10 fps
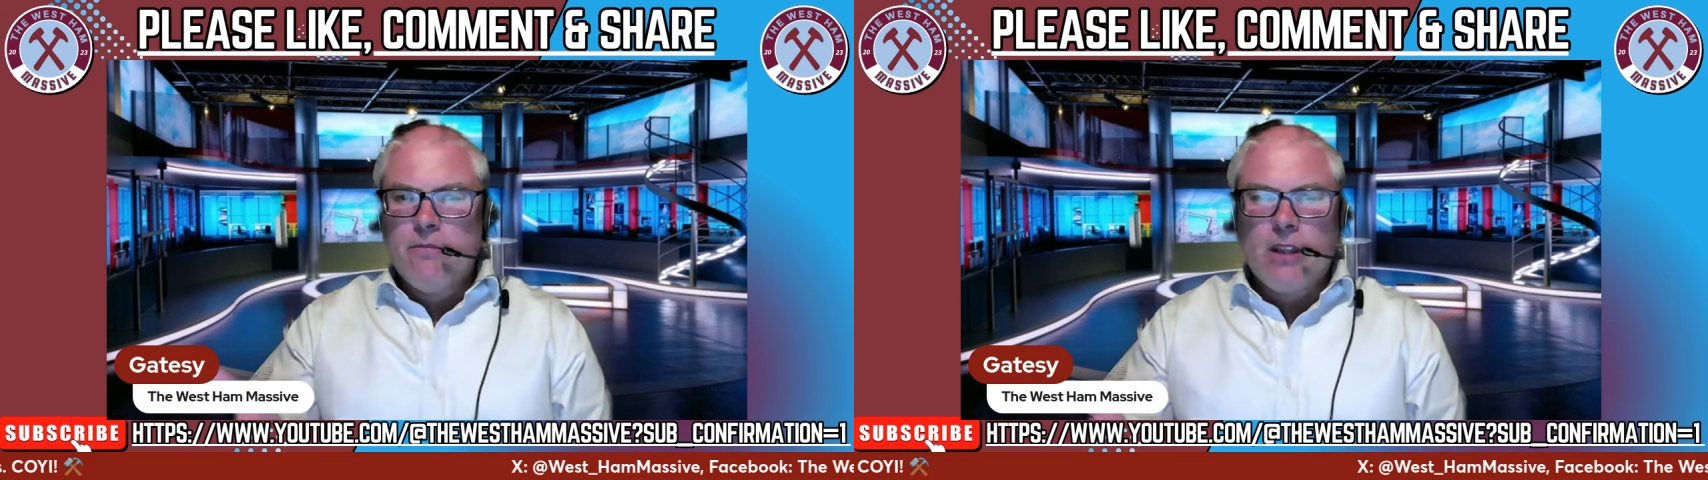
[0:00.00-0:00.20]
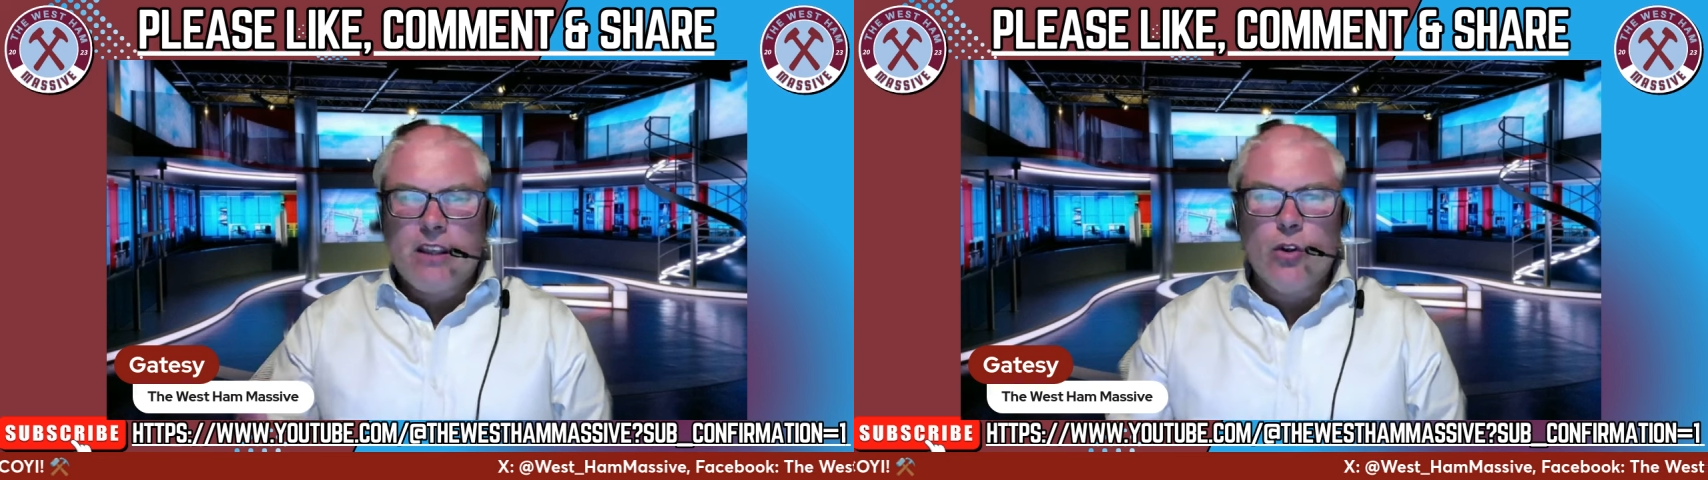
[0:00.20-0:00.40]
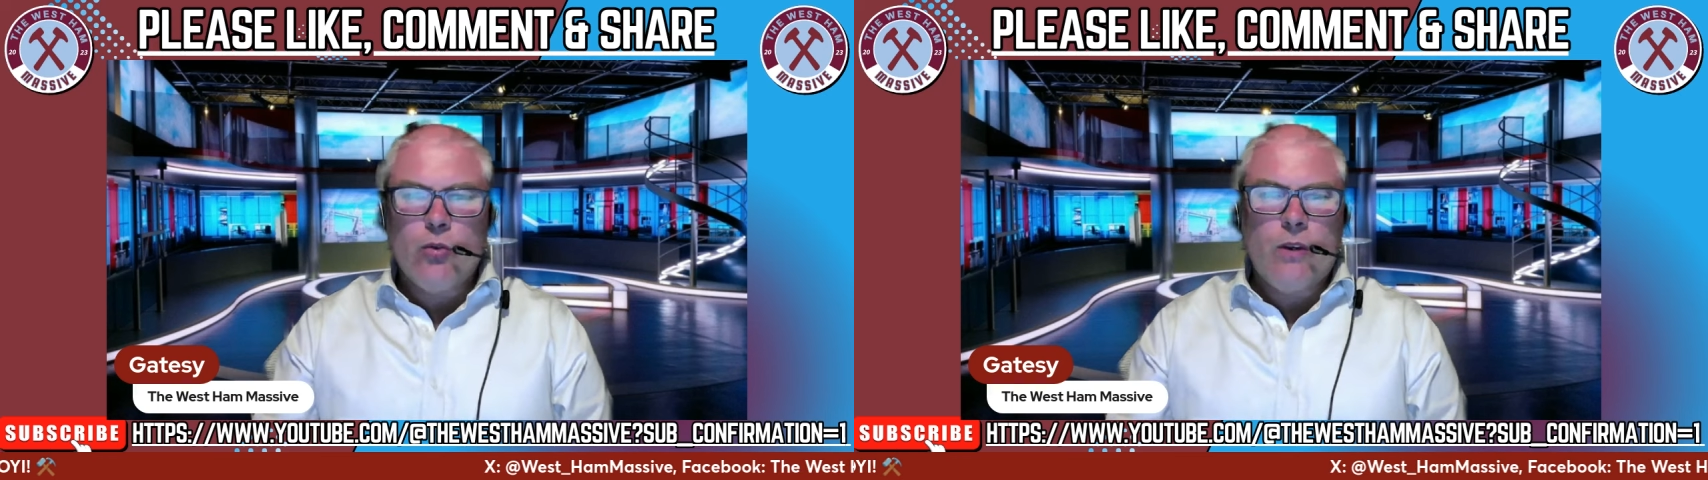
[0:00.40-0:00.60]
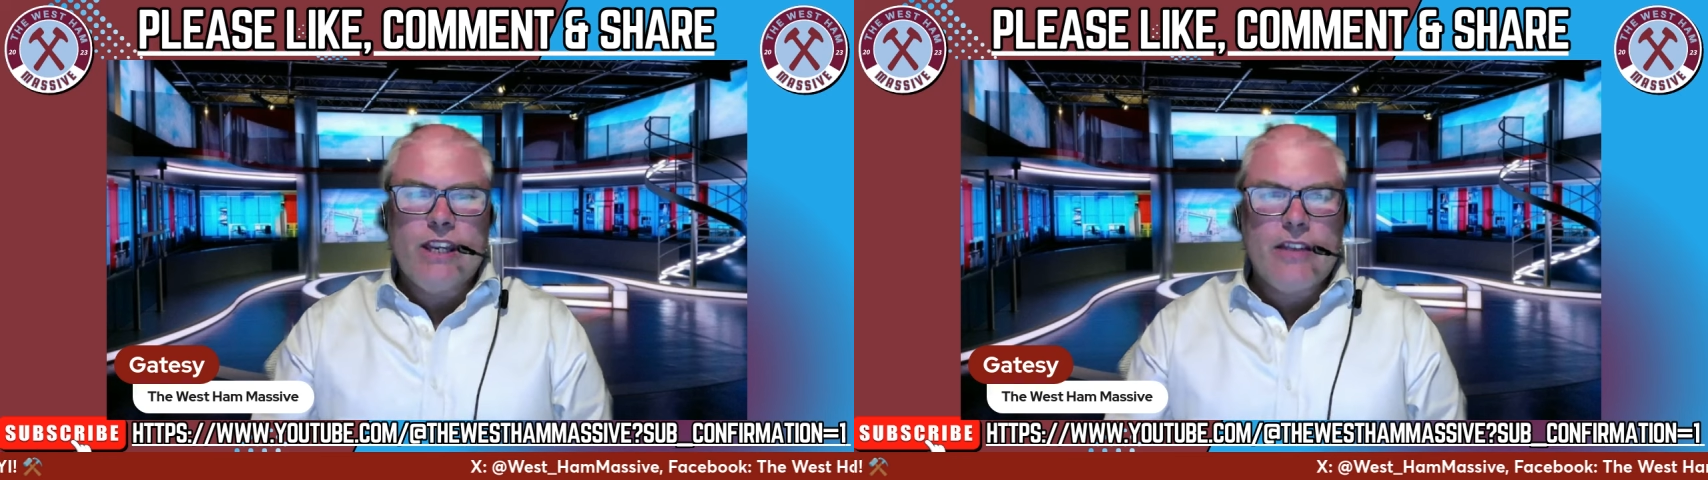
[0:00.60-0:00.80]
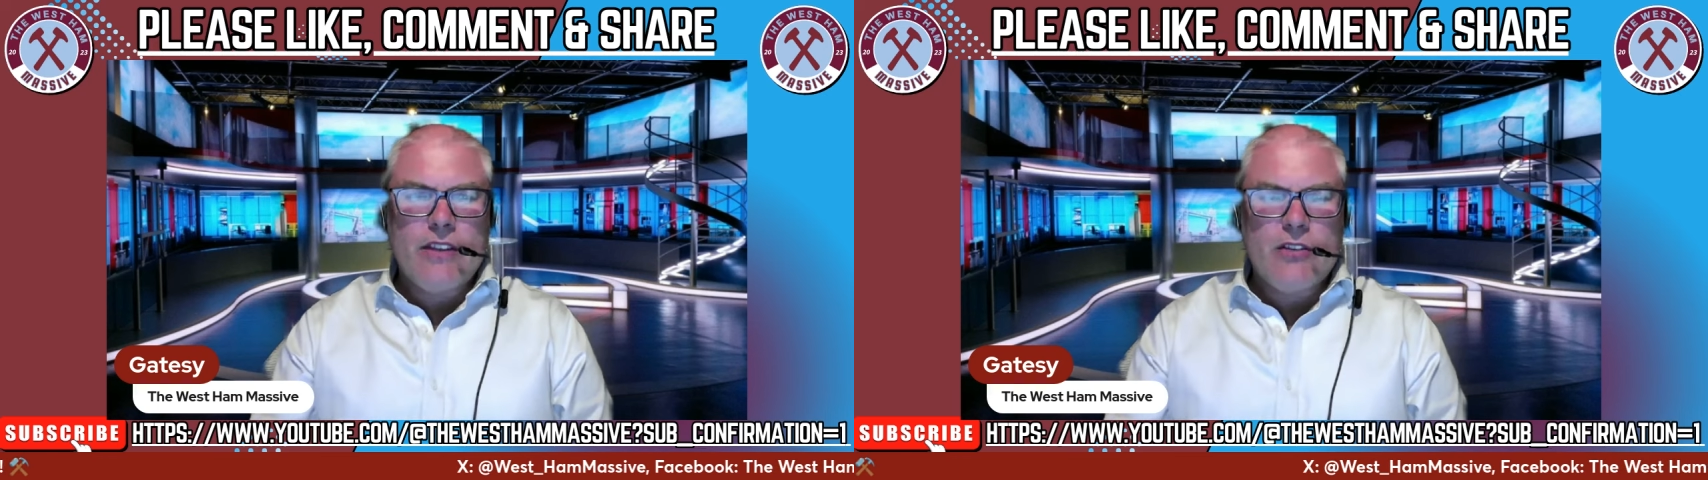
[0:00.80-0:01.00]
Could we
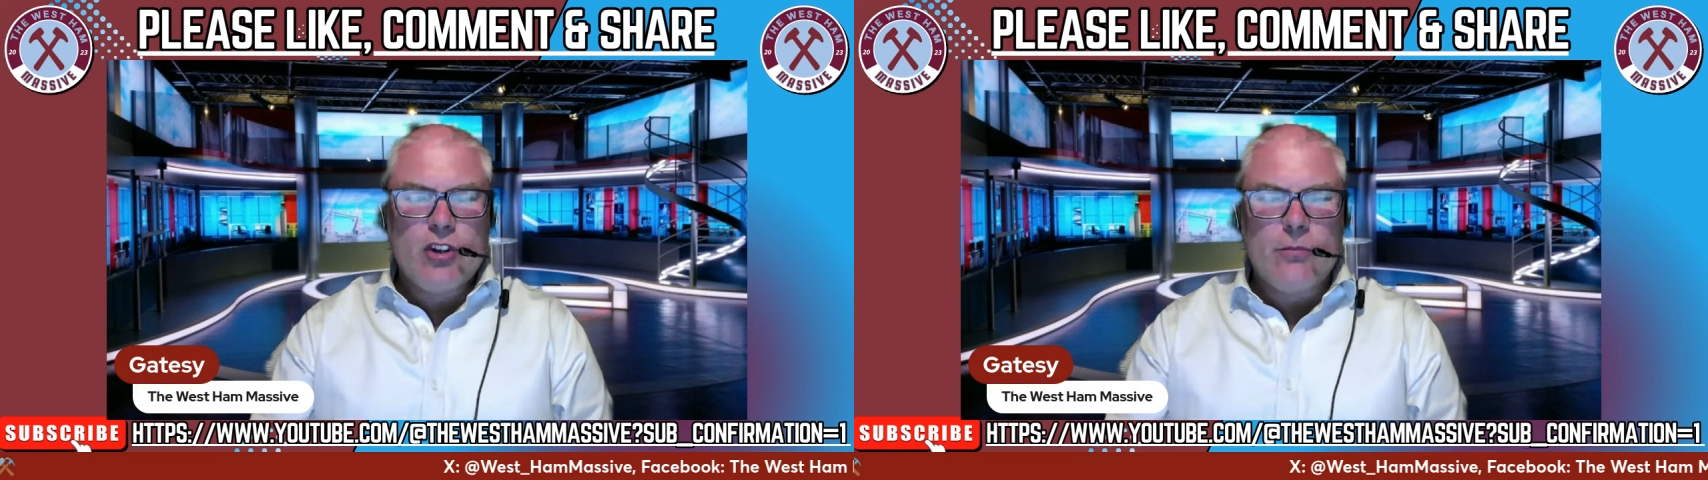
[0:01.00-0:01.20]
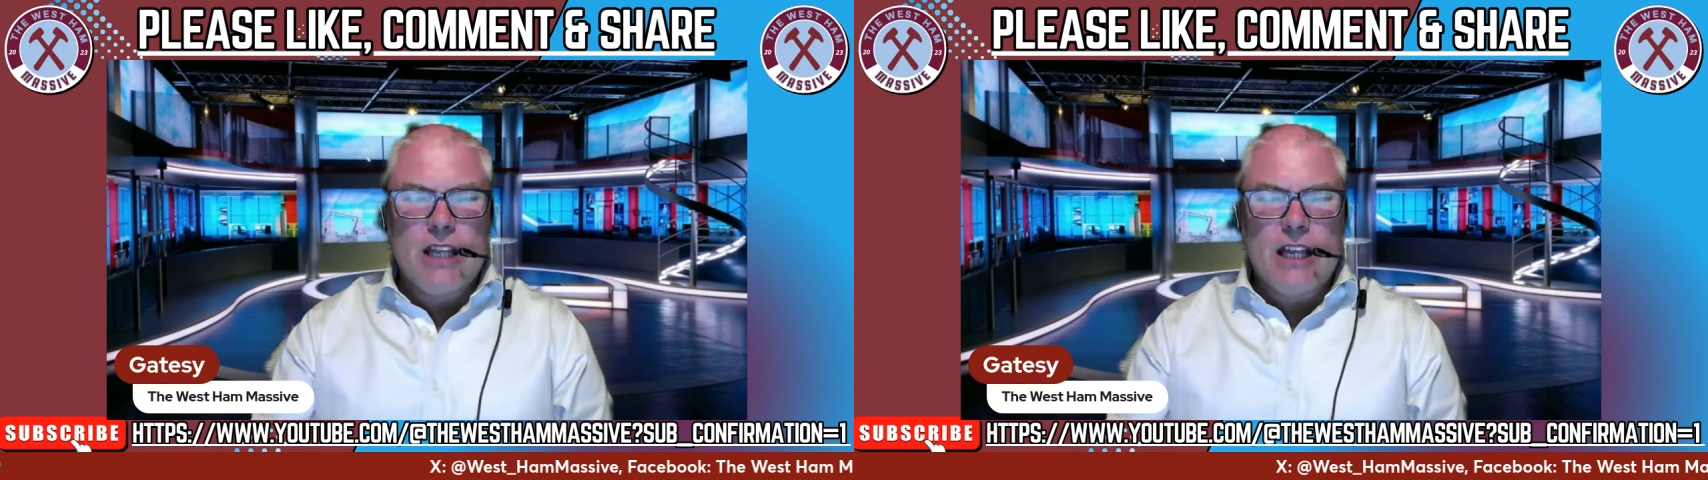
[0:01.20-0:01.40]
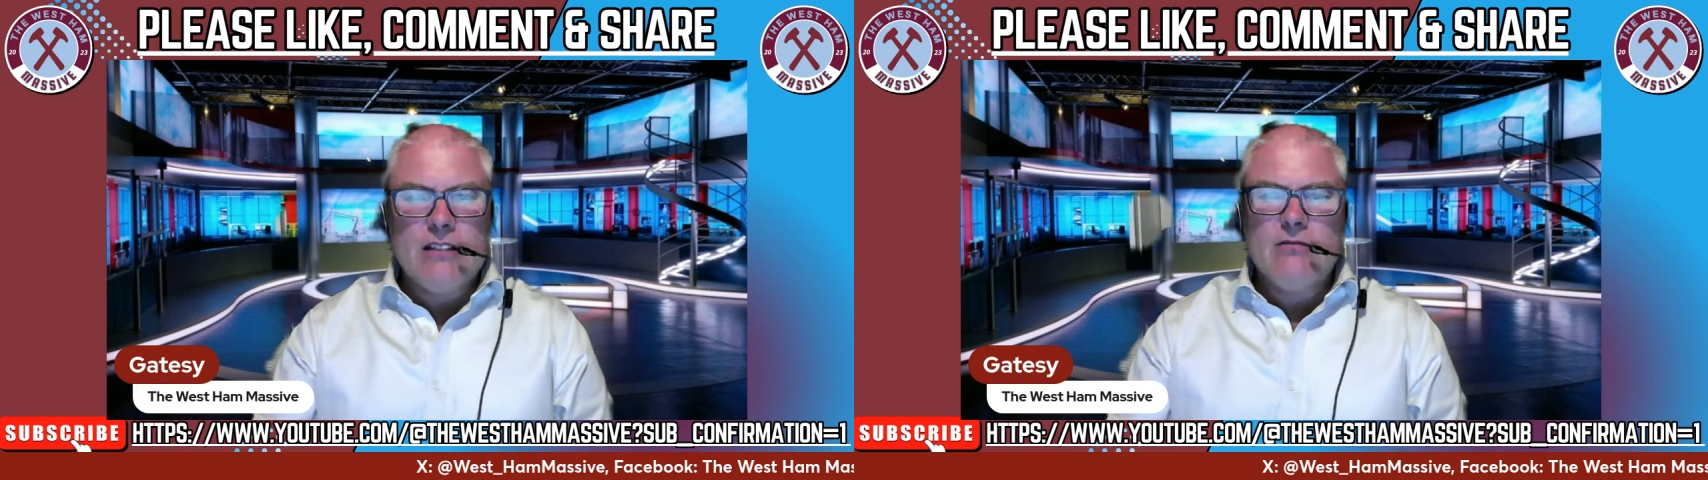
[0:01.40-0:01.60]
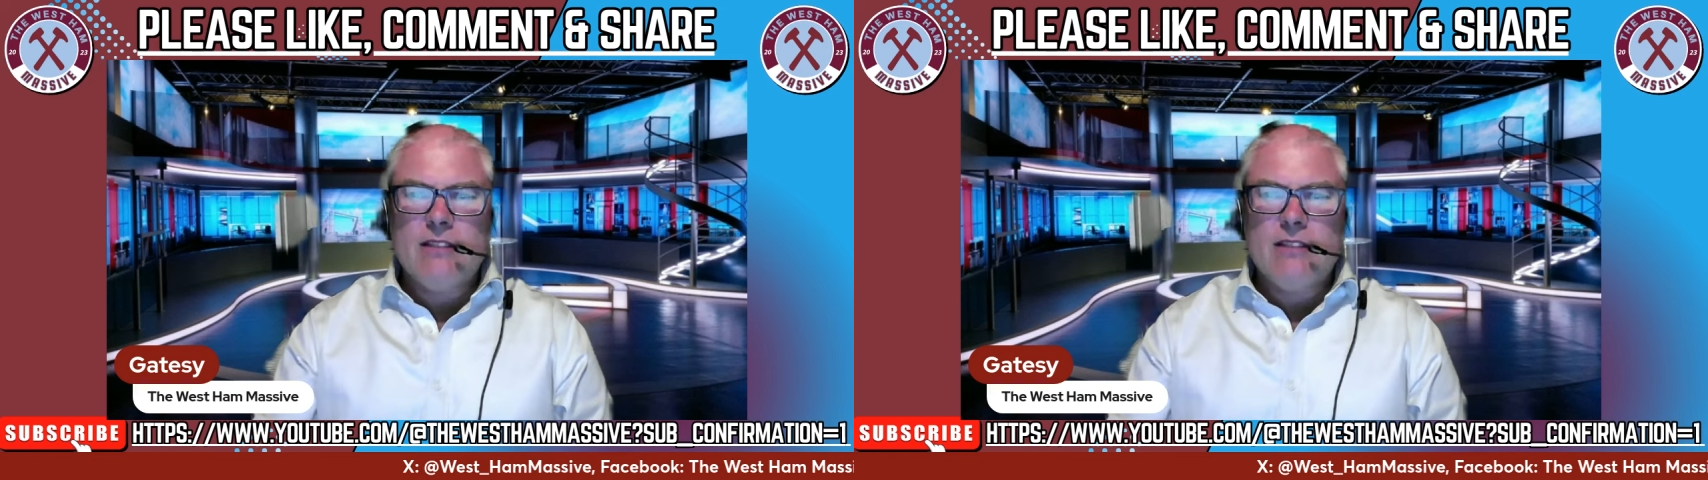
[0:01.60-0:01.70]
get the job done?